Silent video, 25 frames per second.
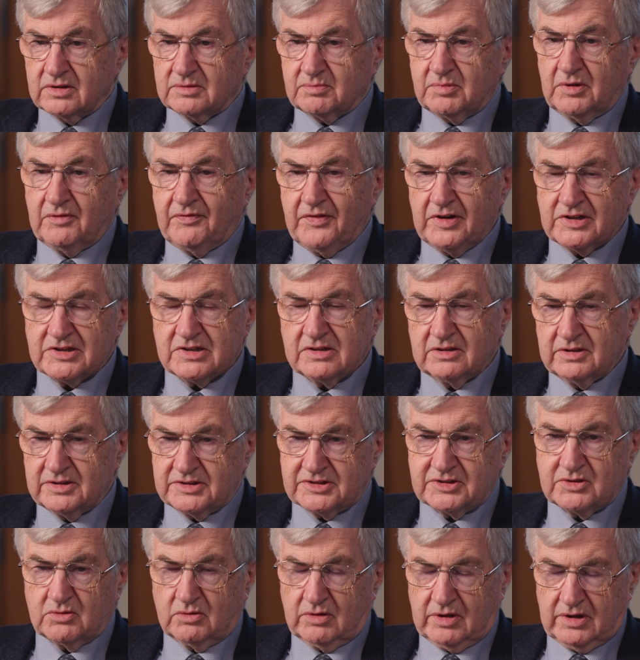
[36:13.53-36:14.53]
professional
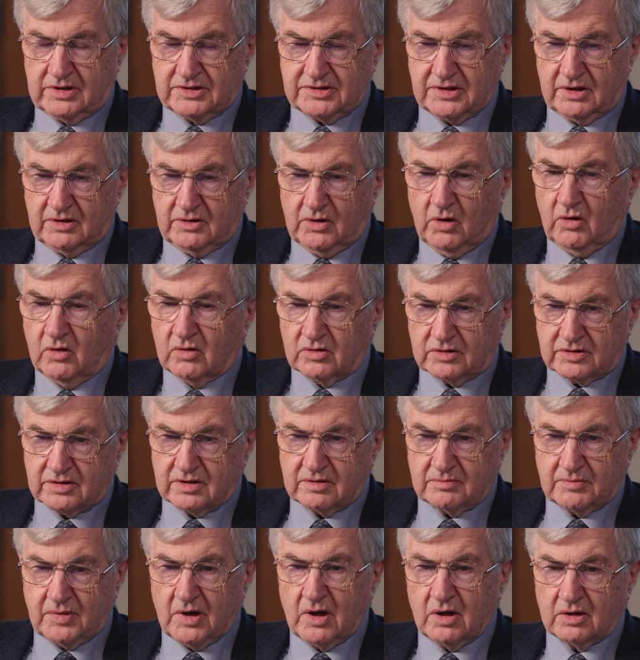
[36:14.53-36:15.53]
historians are not
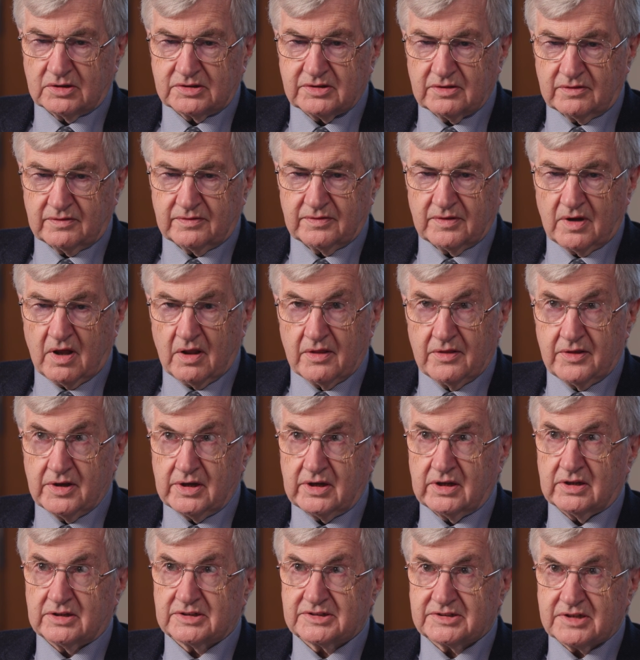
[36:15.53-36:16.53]
part of
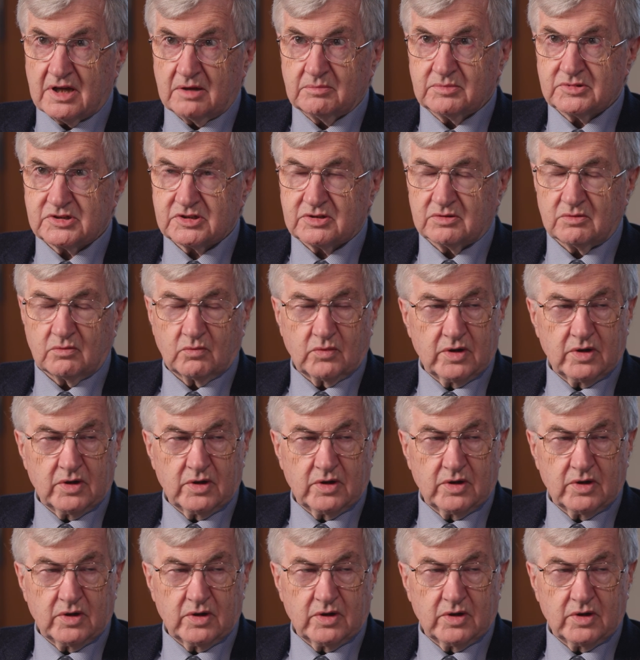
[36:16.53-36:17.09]
the establishment.